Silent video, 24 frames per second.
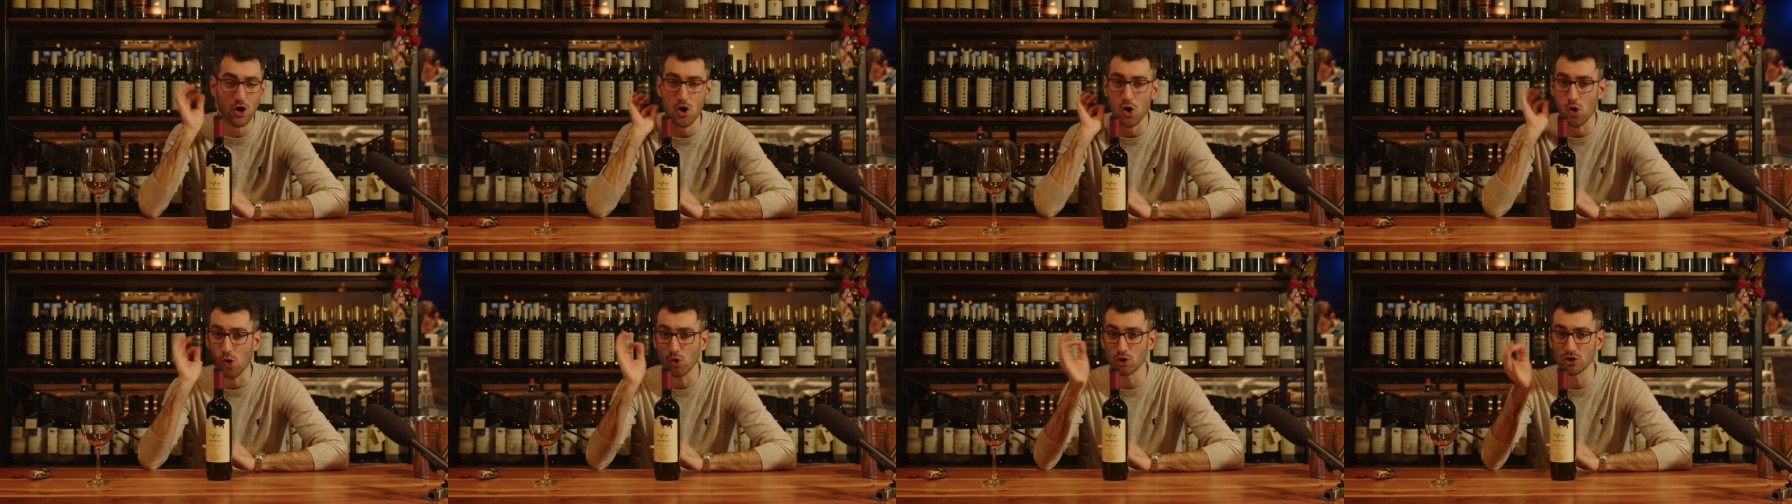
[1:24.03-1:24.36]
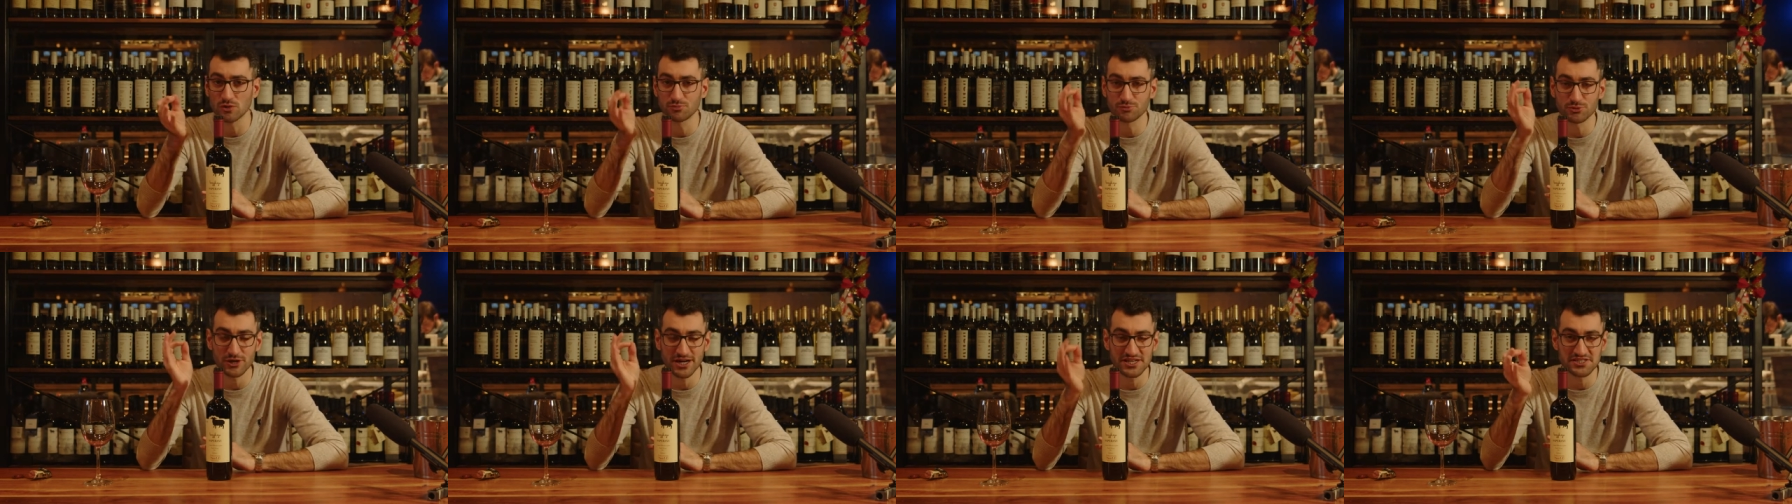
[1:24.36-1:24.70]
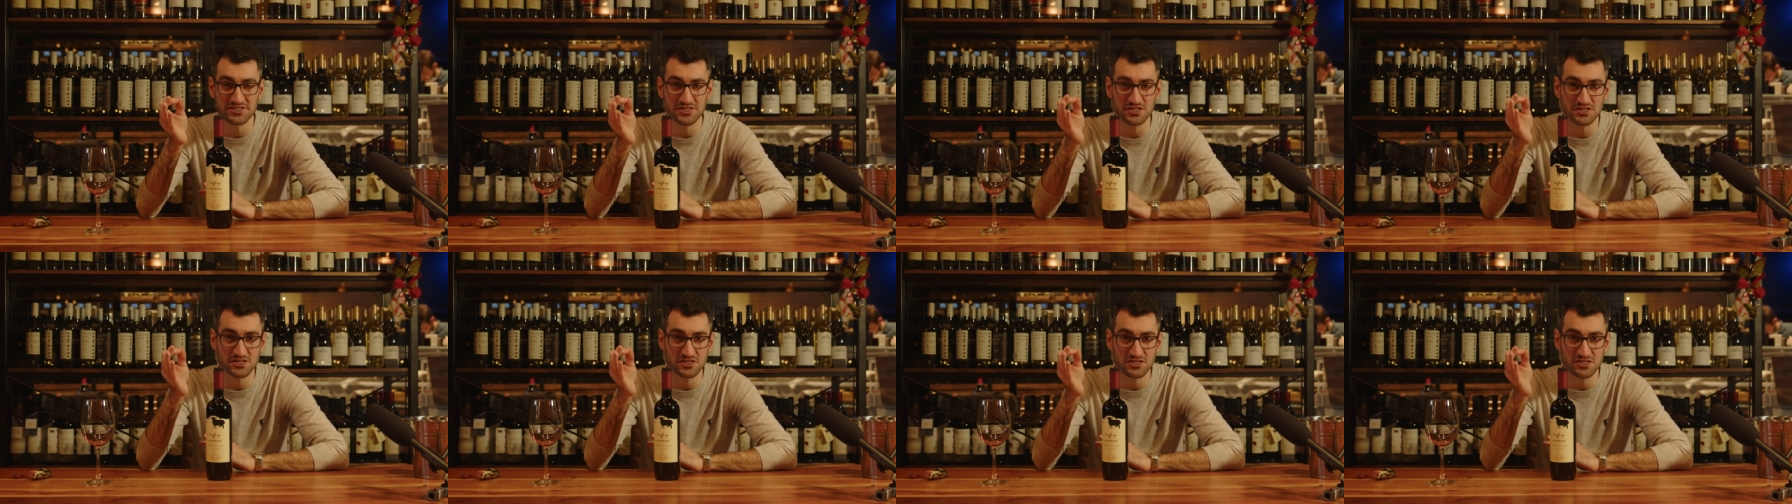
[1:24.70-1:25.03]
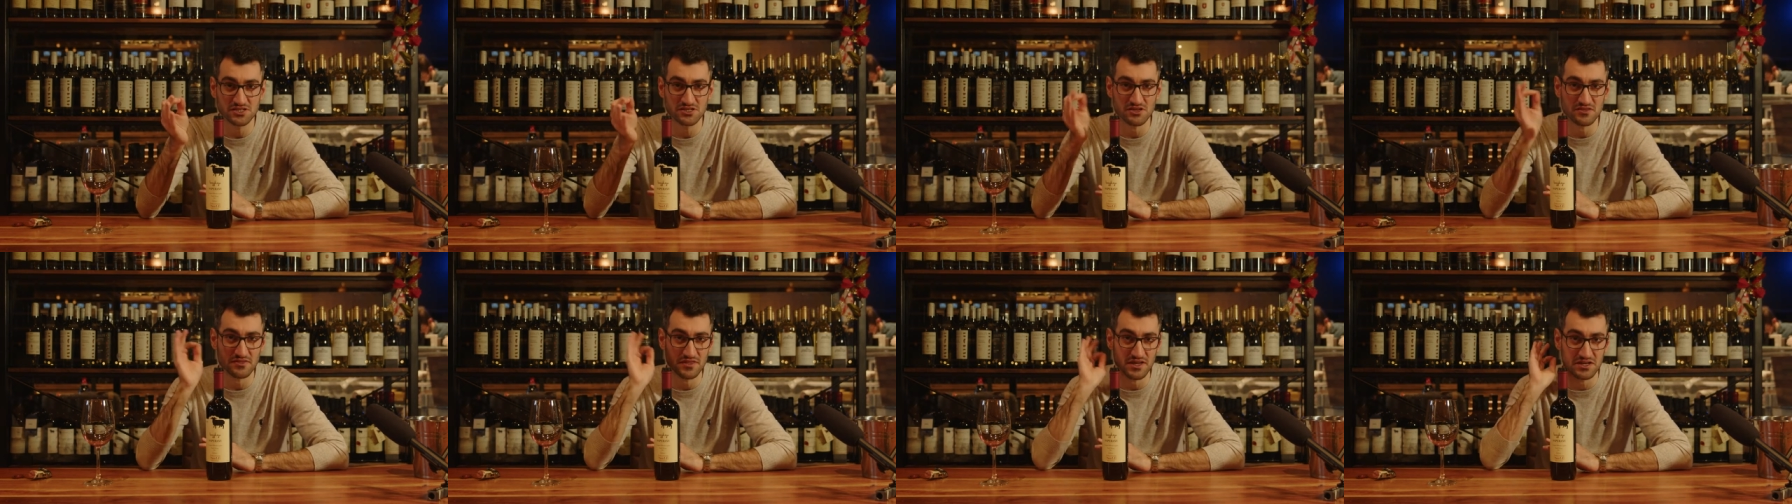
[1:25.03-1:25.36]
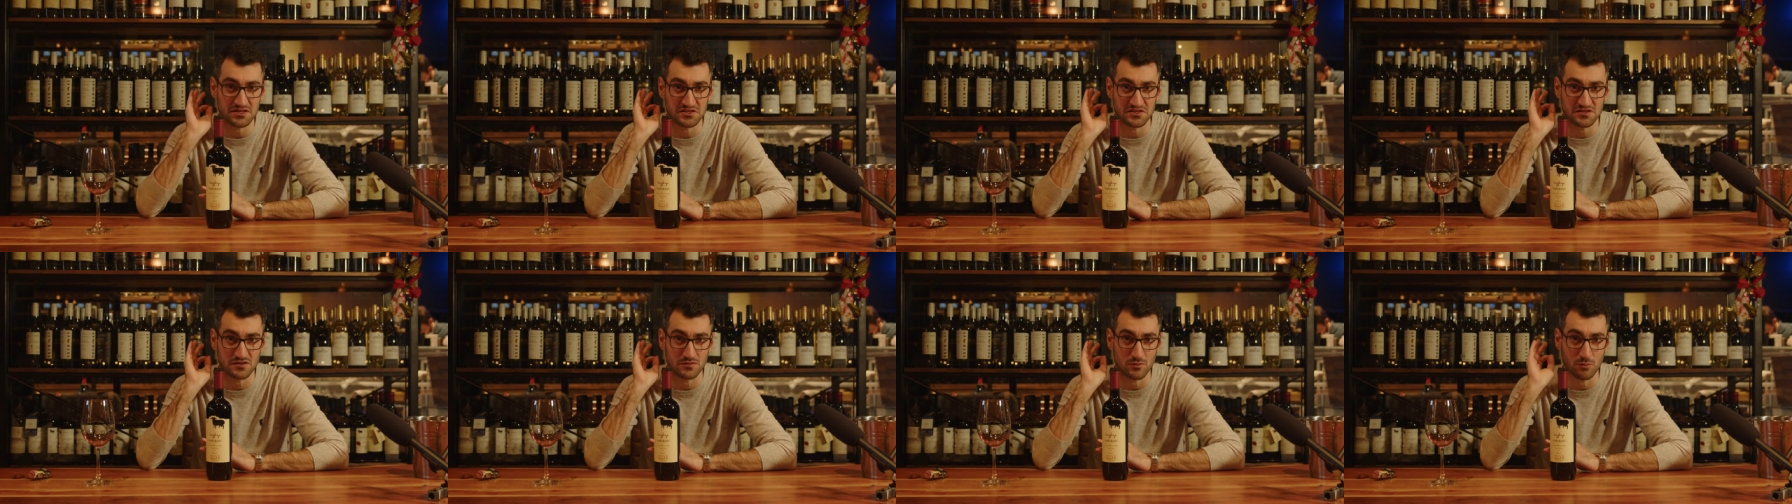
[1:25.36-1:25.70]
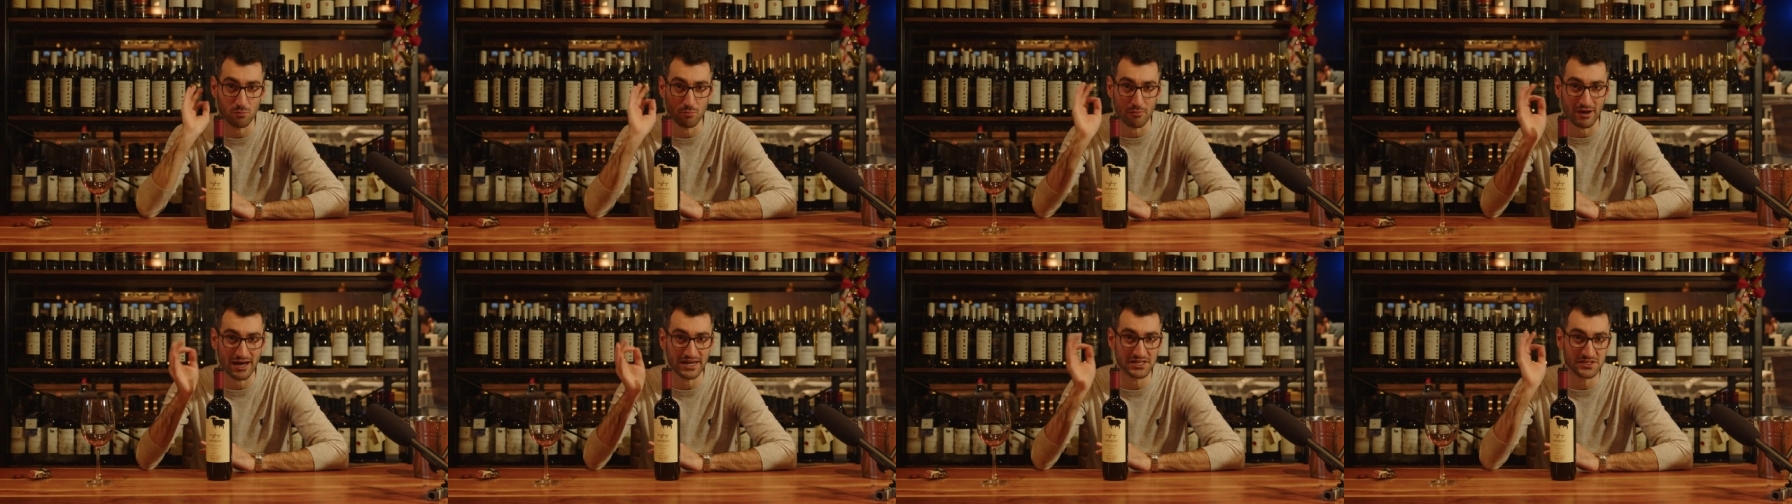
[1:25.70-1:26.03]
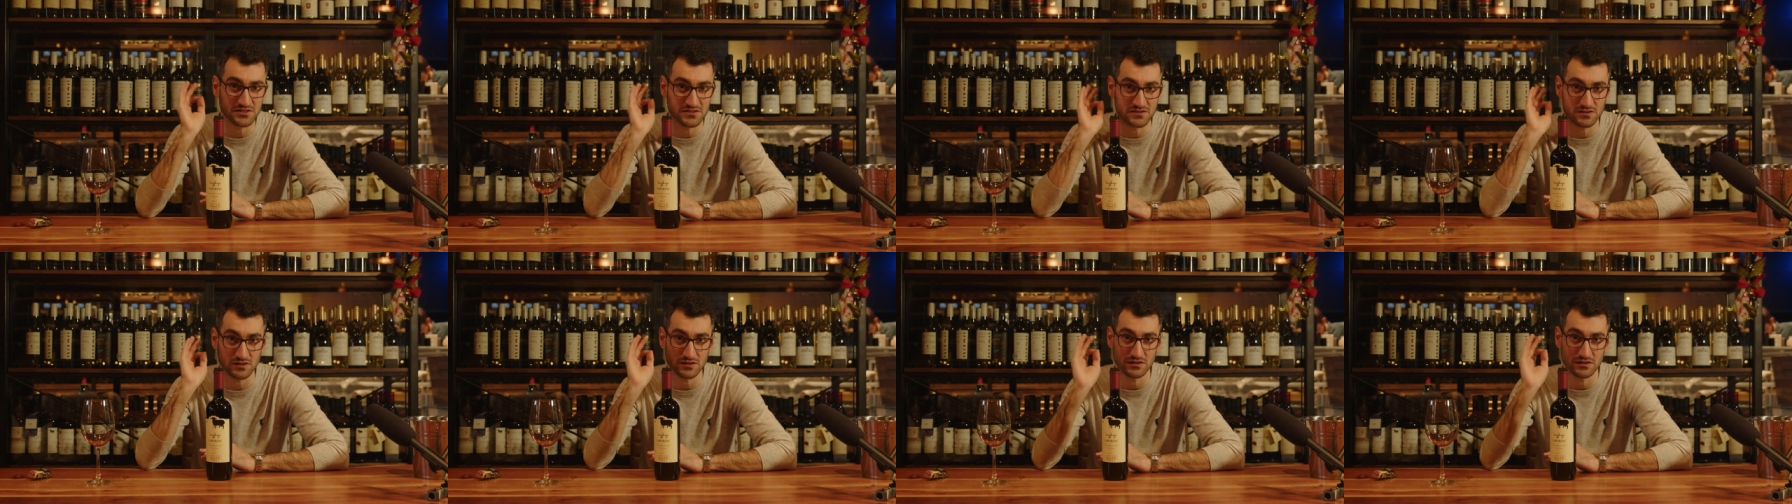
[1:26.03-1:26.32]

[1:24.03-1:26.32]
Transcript: oak presence that might